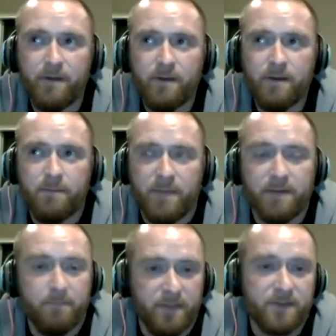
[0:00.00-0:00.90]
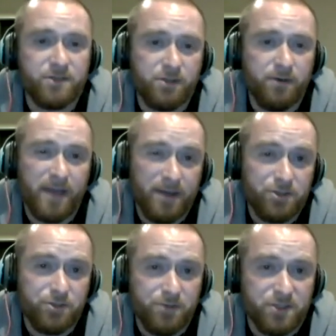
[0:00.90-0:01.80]
Mm-hmm. Minnesota had a
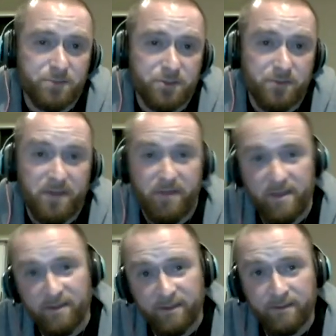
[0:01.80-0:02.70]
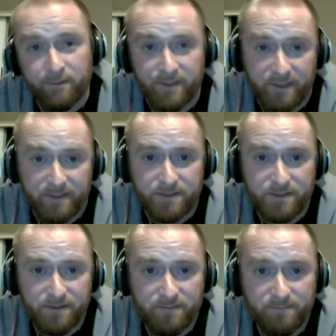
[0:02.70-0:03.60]
choice between Thielen or
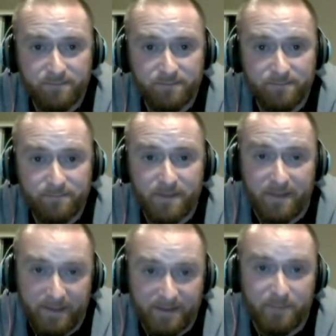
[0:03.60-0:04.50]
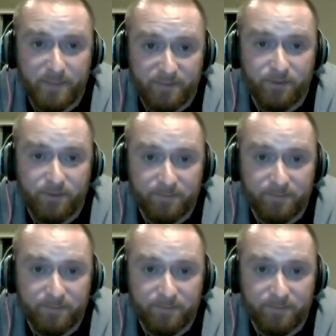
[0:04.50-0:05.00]
Diggs. Mm-hmm. I think they picked wrong.